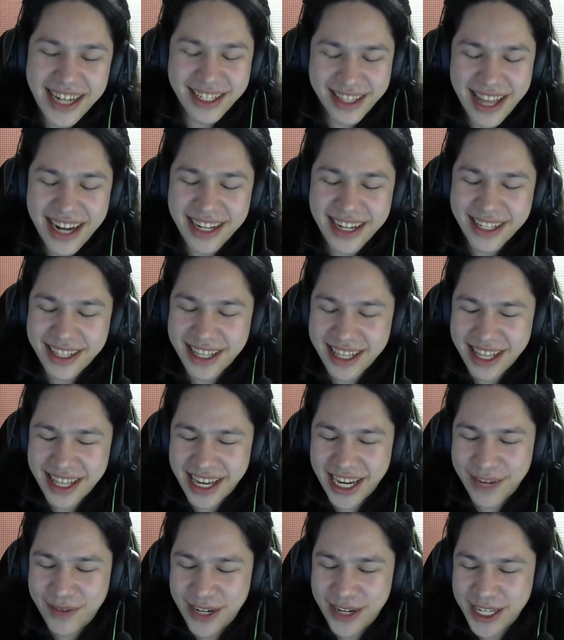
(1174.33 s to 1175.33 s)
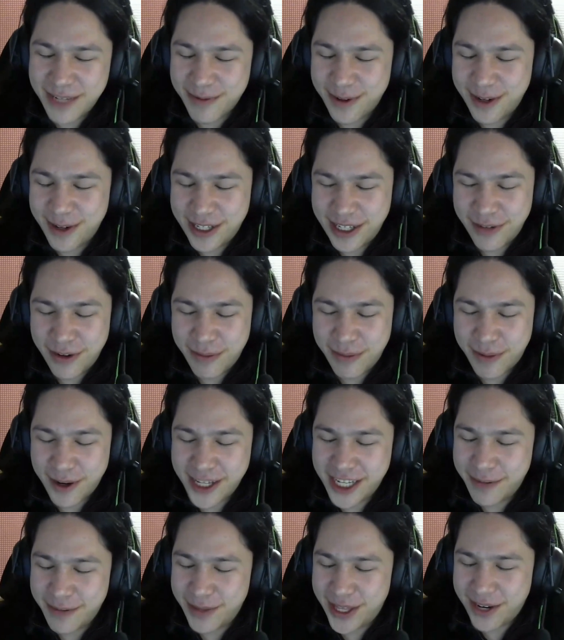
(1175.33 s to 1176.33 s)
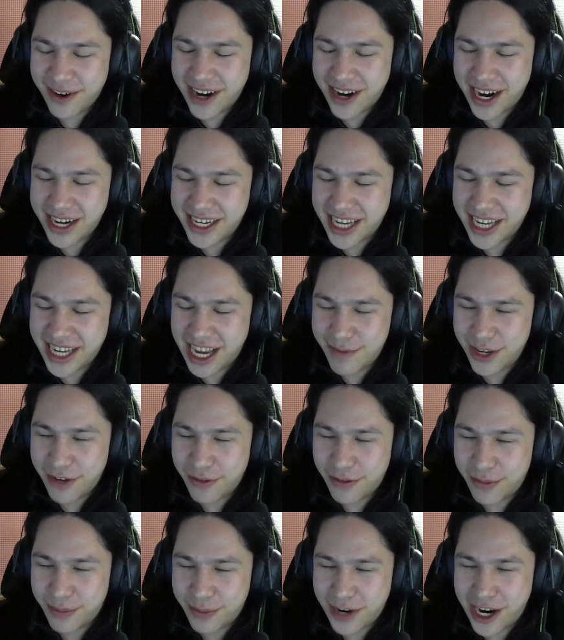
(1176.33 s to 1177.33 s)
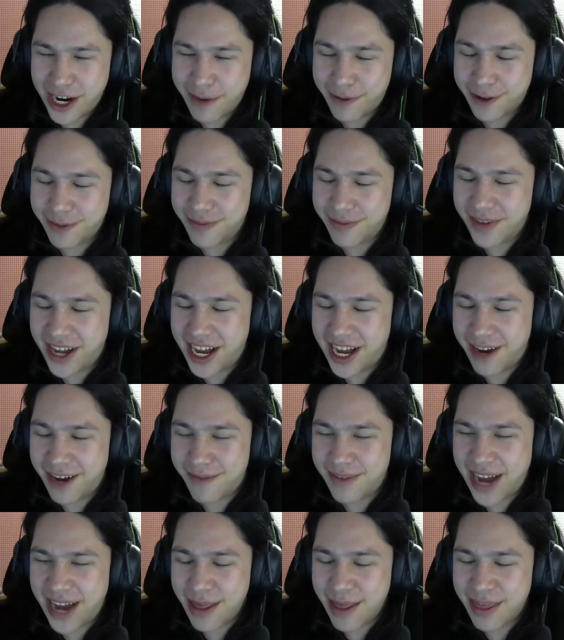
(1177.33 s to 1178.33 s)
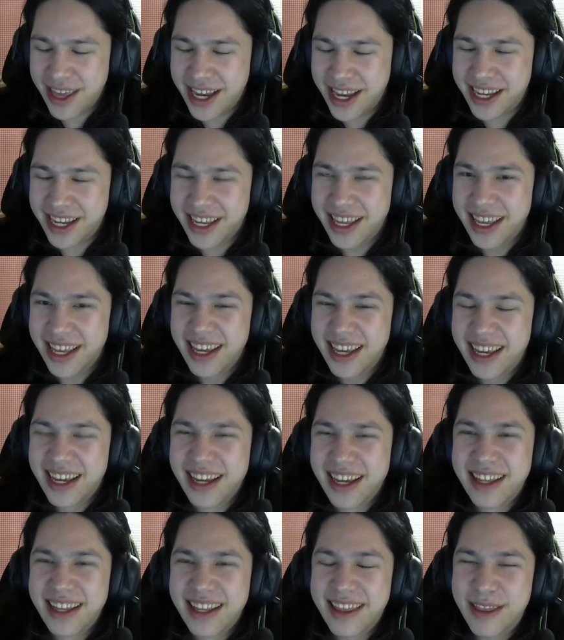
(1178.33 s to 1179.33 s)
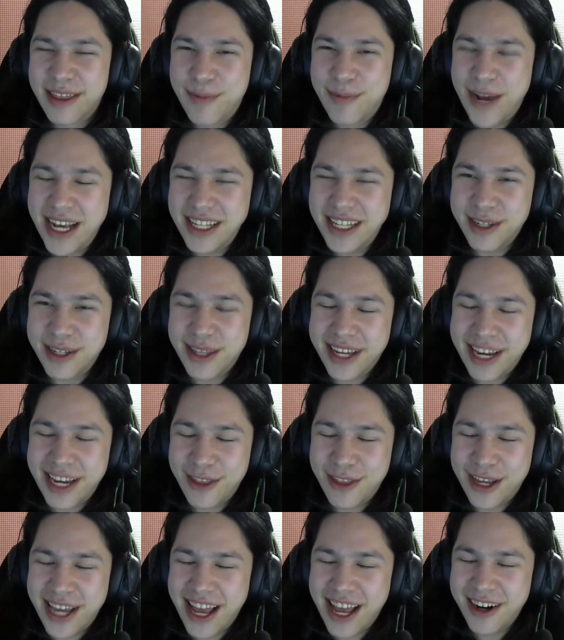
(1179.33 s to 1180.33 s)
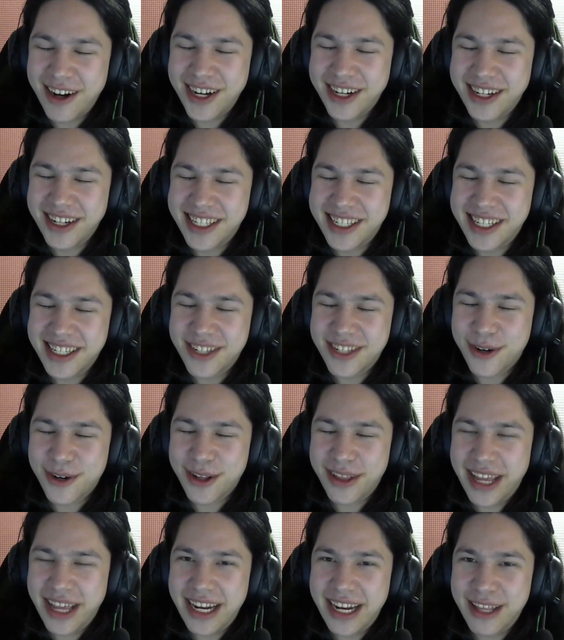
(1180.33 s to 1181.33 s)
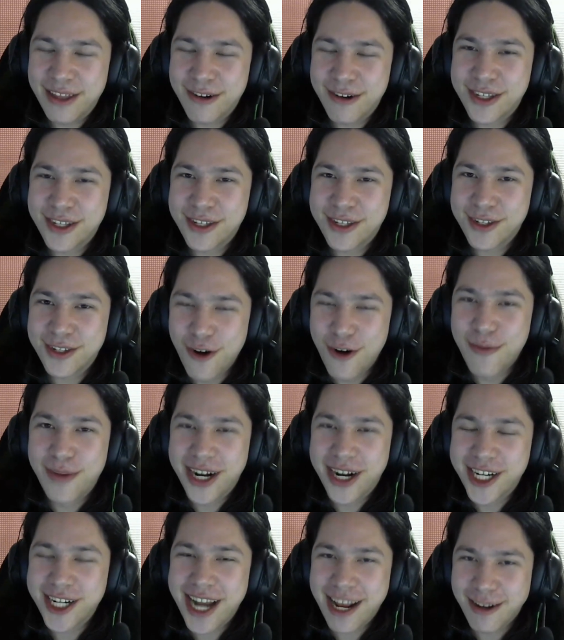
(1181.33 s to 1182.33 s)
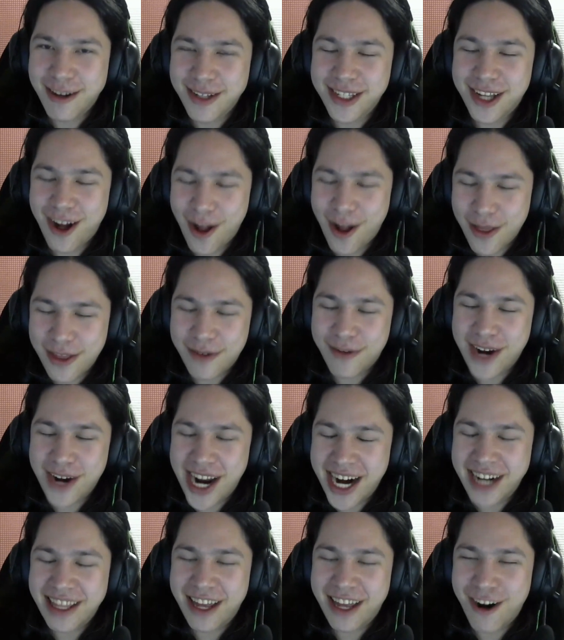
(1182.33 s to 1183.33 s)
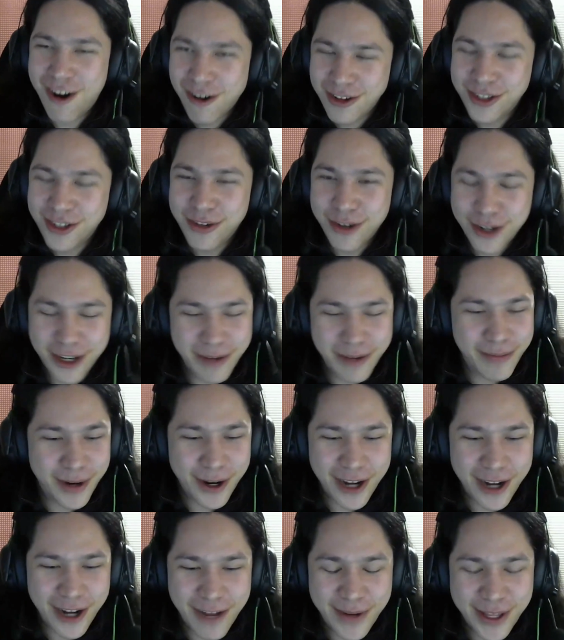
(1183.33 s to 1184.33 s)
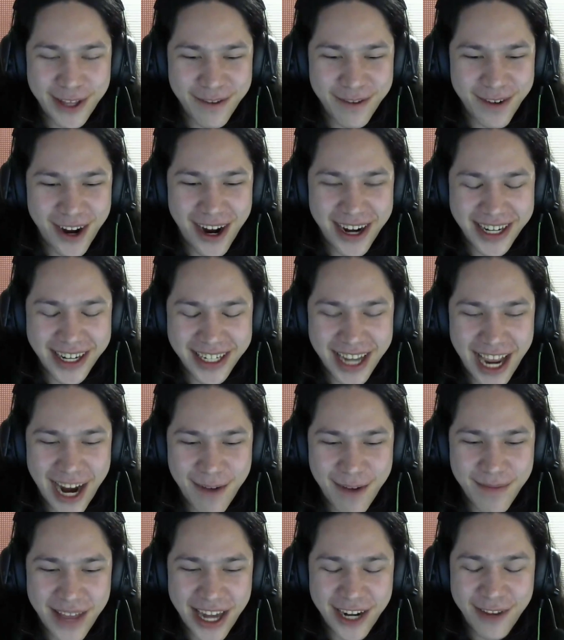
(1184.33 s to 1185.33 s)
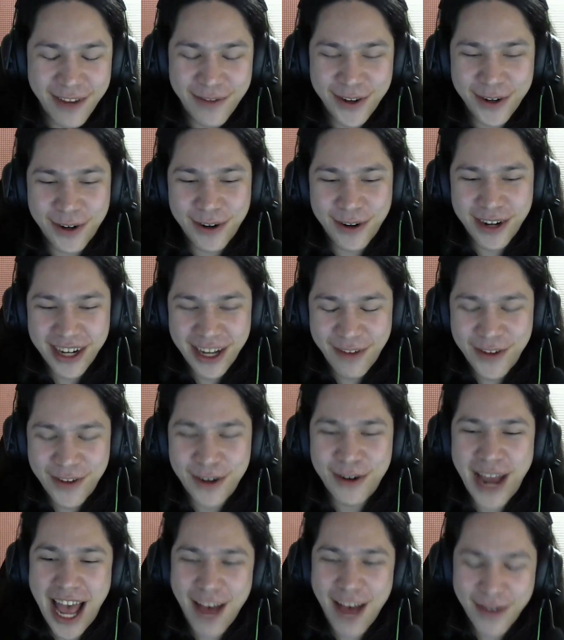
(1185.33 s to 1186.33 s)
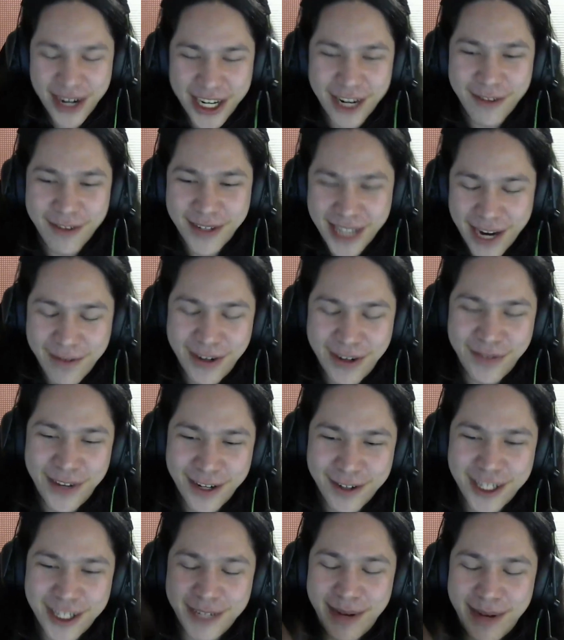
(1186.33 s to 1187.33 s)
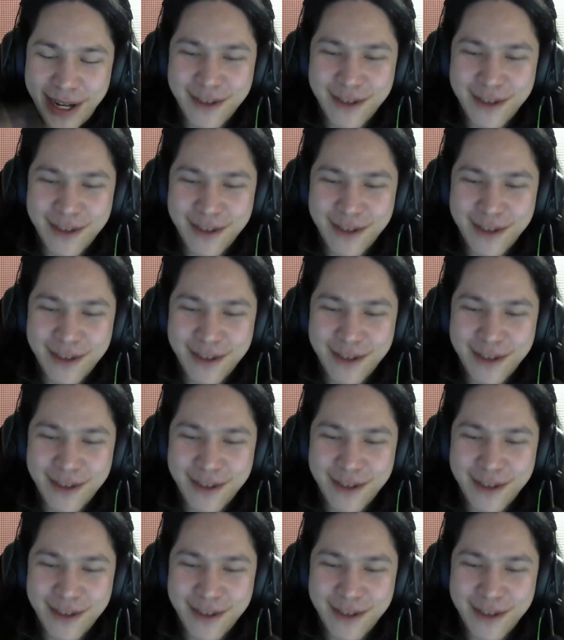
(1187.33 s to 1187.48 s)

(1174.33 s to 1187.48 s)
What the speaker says: That is the thing. If it burns up at the wrong time, you have a problem. I think basically the calculus is sort of like there's so much else on the rocket that also could burn up at the wrong time that if you're having enough safety features to